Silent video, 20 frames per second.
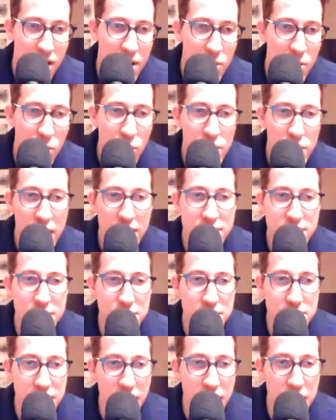All right, well, we
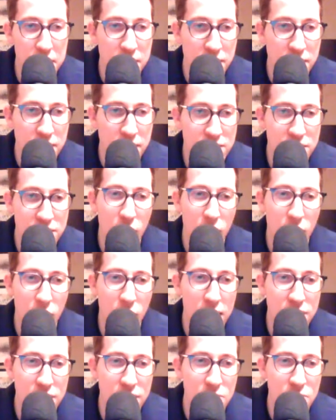got some time. Let's
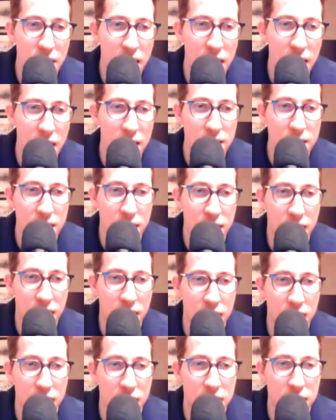go ahead and do that.
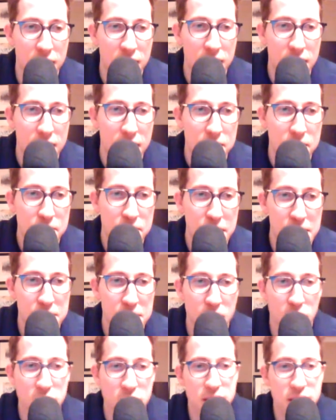
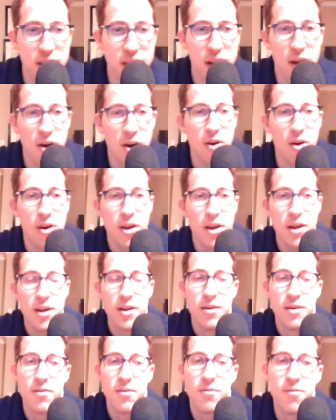Big
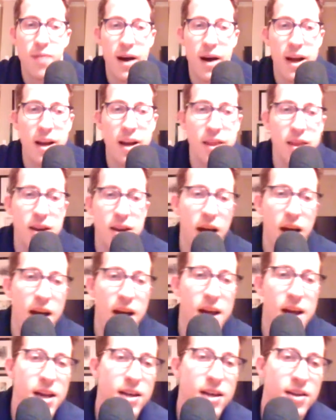Marcel, Fight of
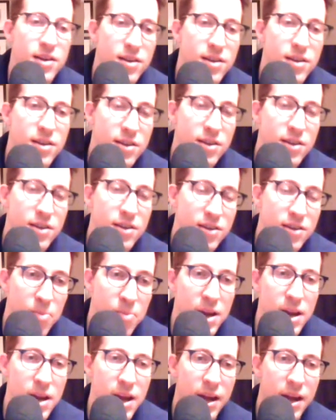the Night,
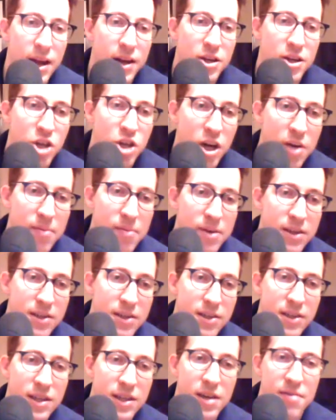Zabit and
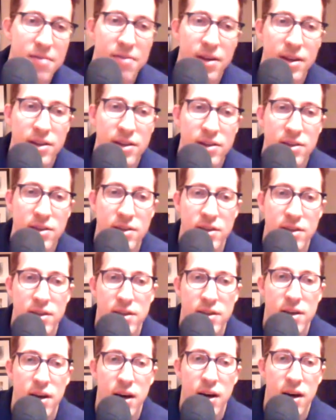Jeremy Stevens.
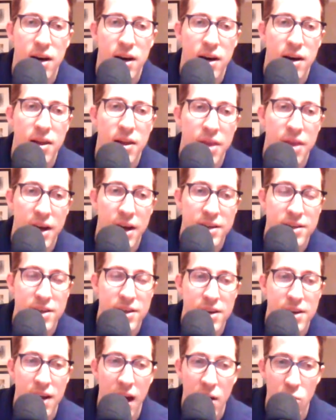That
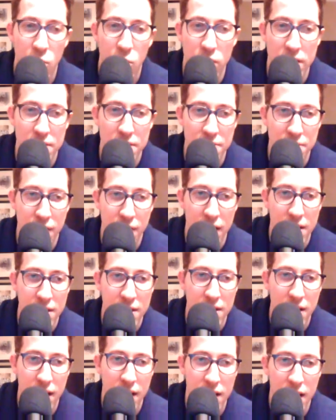did not win Fight of
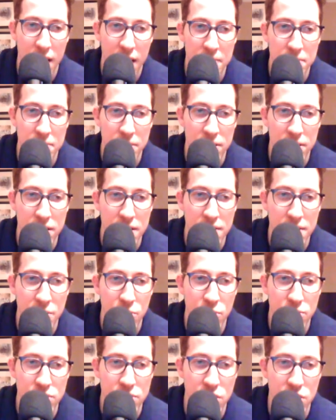the Night. I believe
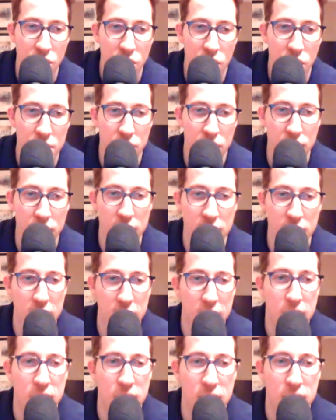it was Garbrandt
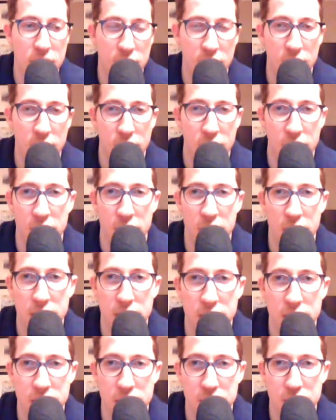and
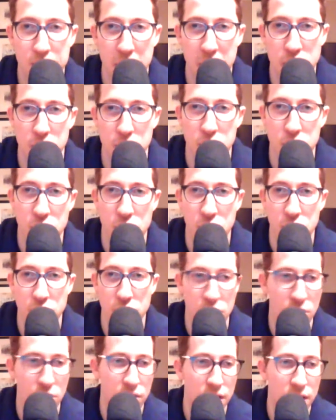Pedro Munoz,
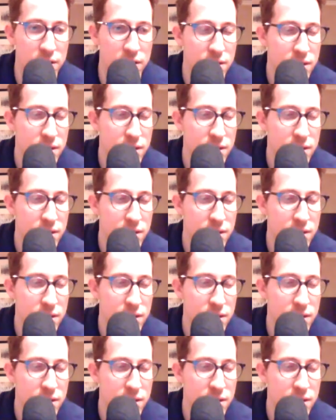correct?